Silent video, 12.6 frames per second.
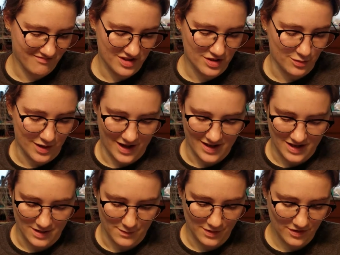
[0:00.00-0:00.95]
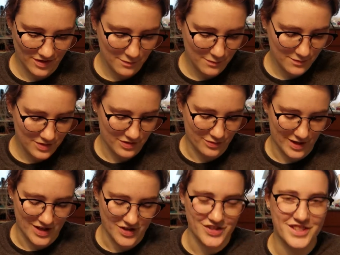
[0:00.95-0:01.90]
do I email them? Do
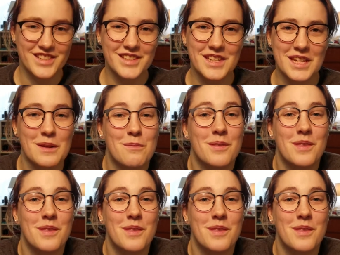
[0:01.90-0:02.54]
I just keep